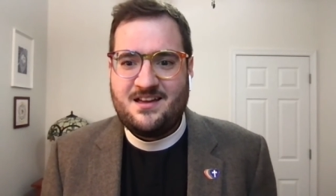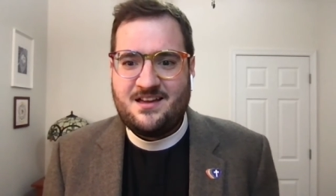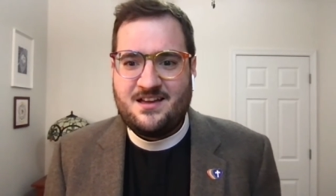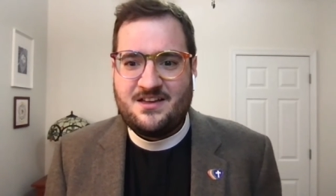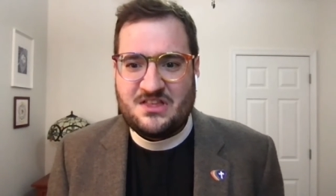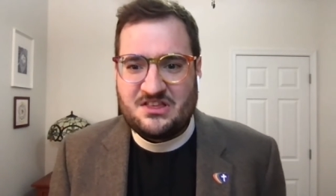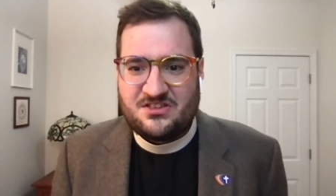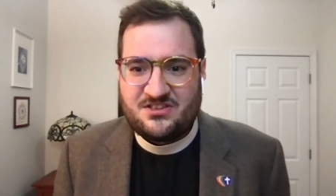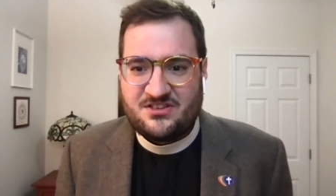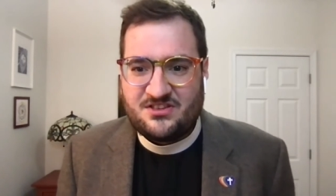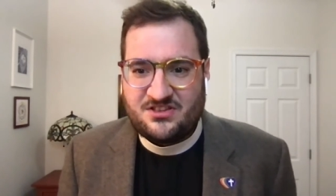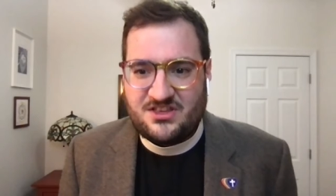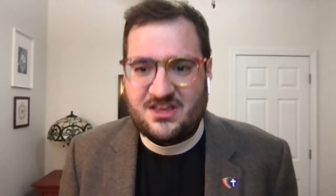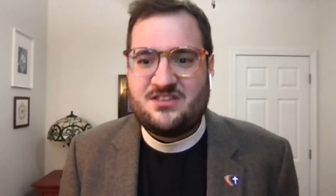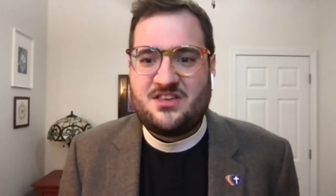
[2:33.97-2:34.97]
In this
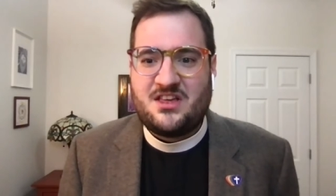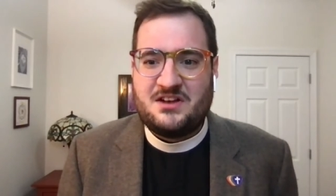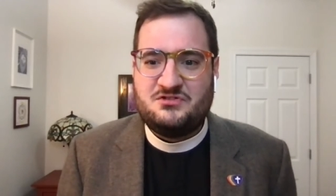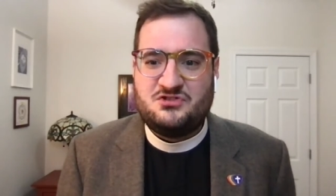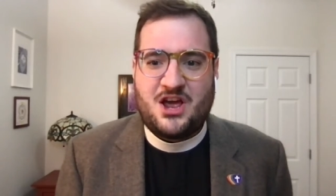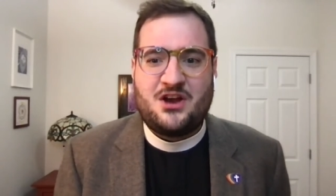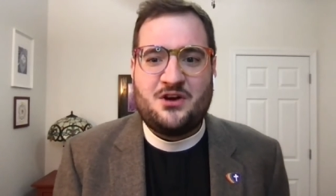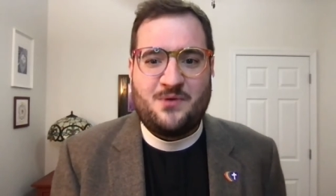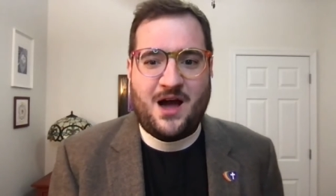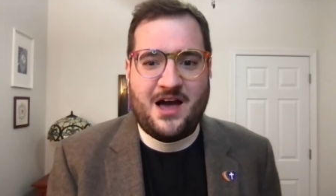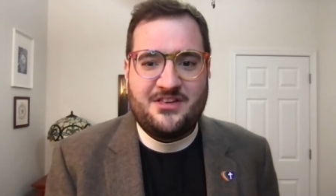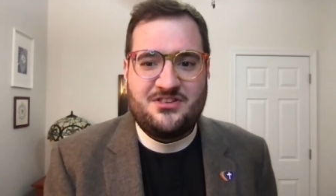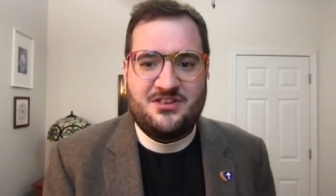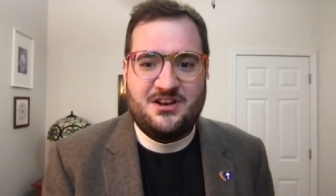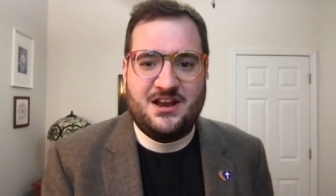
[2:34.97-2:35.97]
season of
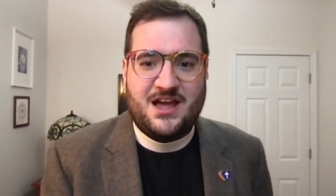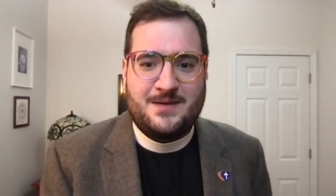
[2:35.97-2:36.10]
generosity,